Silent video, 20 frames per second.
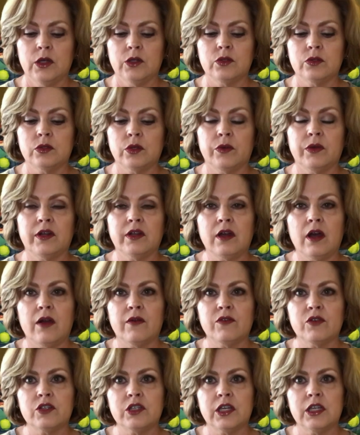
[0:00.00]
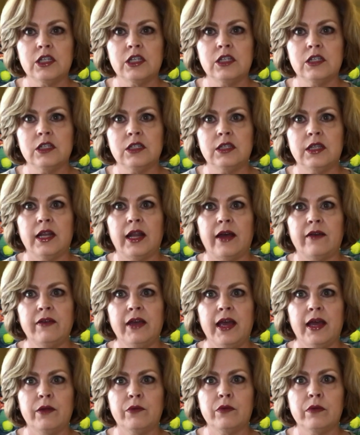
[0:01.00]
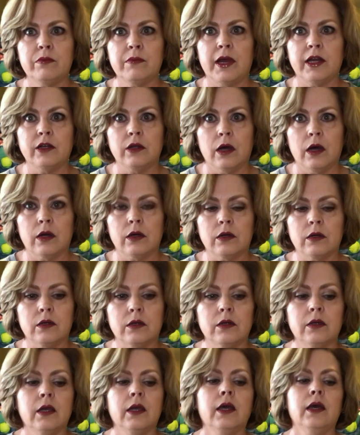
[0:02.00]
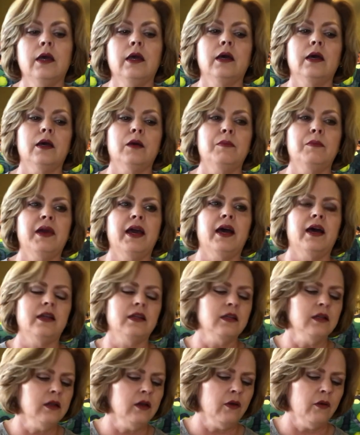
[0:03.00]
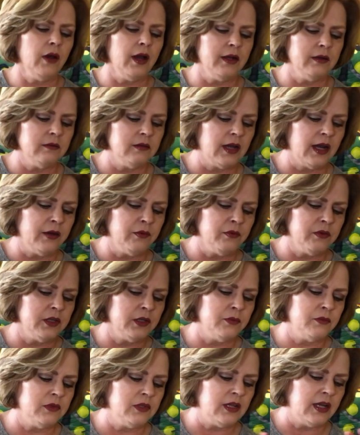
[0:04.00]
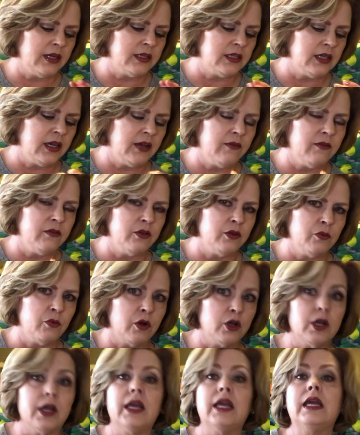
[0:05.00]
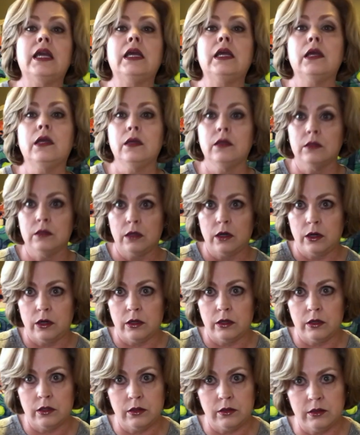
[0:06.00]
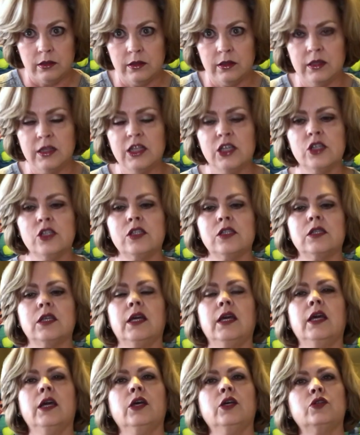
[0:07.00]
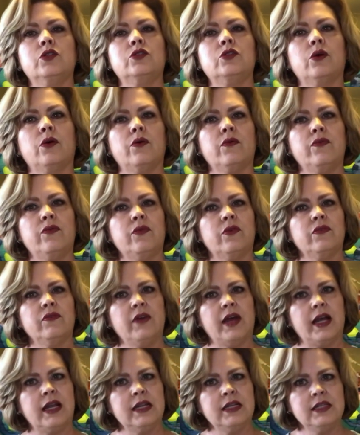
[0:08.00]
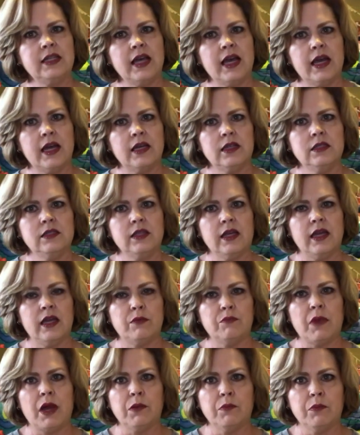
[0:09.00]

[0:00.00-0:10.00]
So in conversations that I've had with my daughter about, I really would like to have a new watch, he heard this. So for Valentine's and my